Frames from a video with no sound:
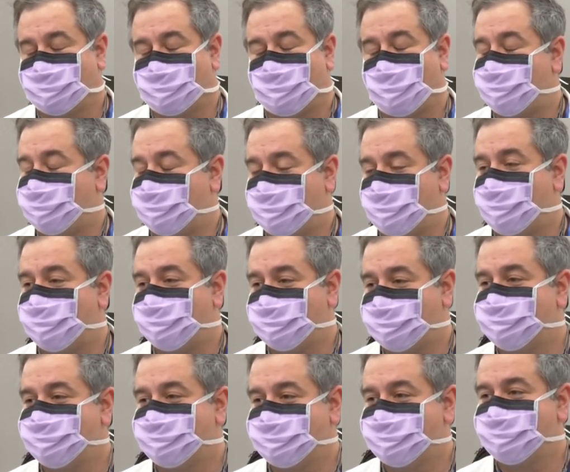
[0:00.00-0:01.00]
recovered
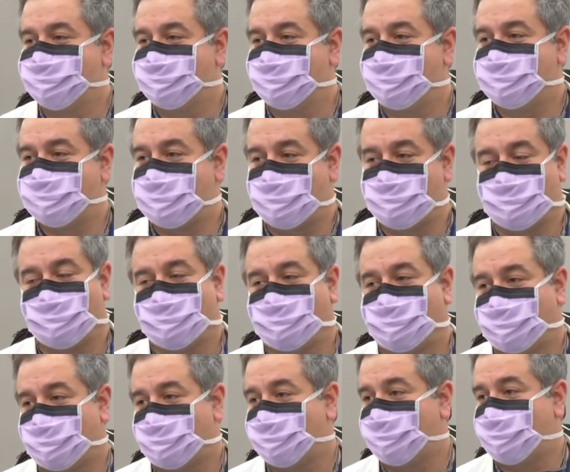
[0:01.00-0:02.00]
now. It's
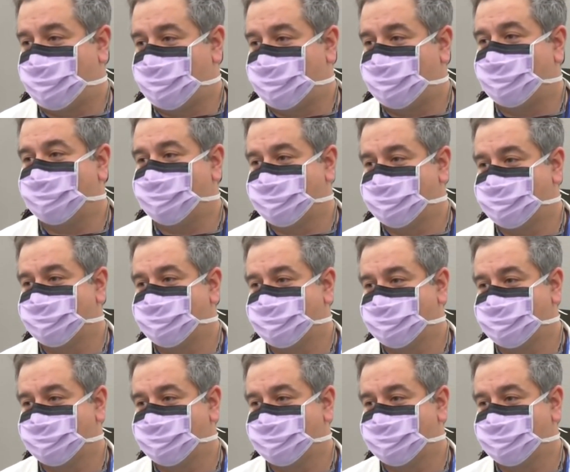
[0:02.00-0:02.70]
happened before, apparently.